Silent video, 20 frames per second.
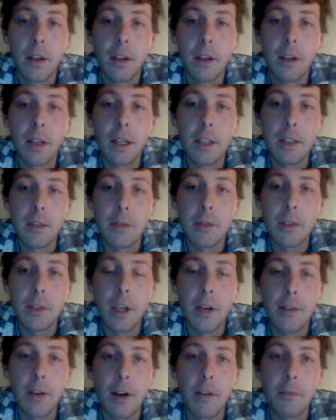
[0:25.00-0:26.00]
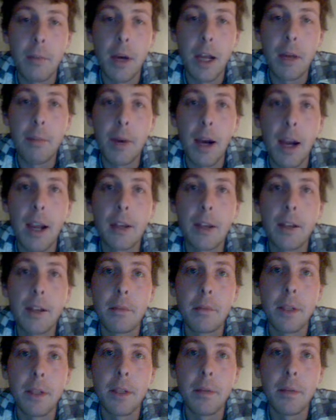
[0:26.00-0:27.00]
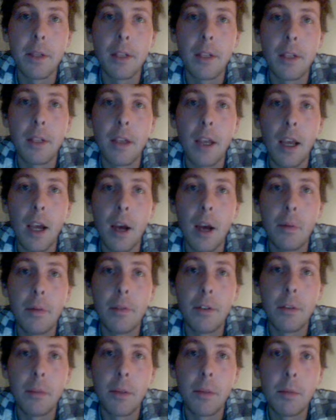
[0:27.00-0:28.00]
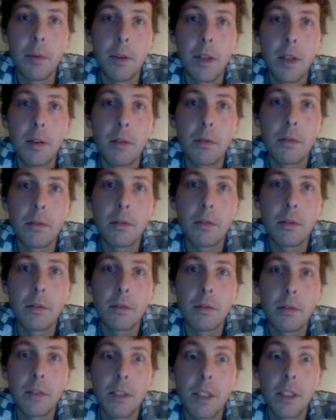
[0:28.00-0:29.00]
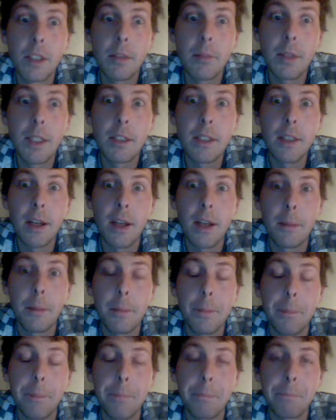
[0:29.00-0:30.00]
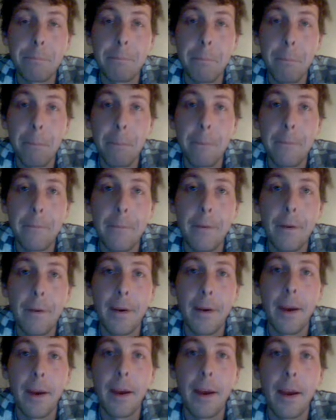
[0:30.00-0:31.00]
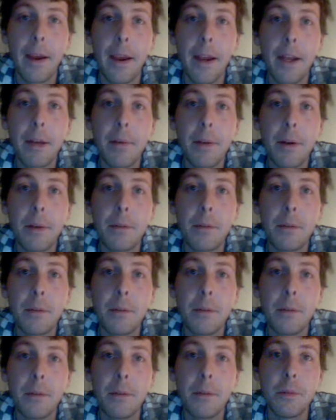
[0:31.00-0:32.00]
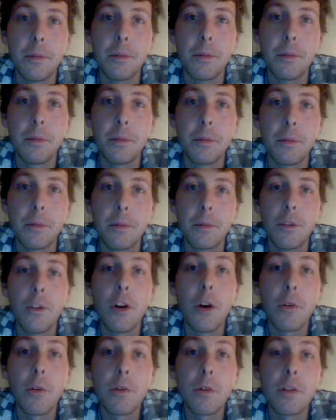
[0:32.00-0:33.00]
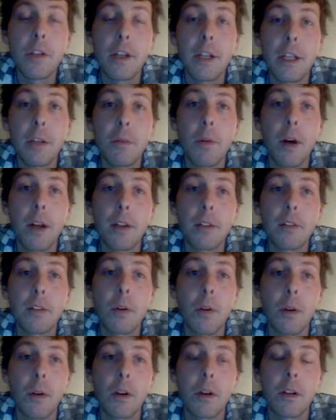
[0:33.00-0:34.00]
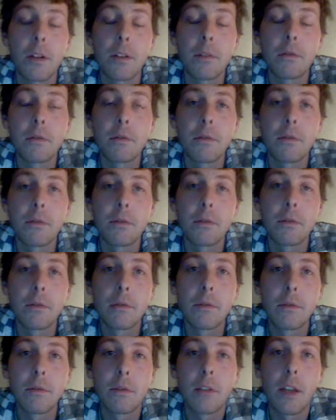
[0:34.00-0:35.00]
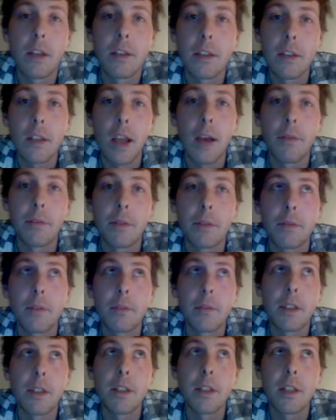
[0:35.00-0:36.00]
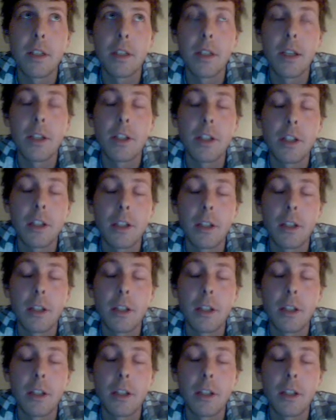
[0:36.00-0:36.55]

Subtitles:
get some stuff off my mind and maybe help a few people out in the meantime. Anyone who knows anyone or does suffer from this condition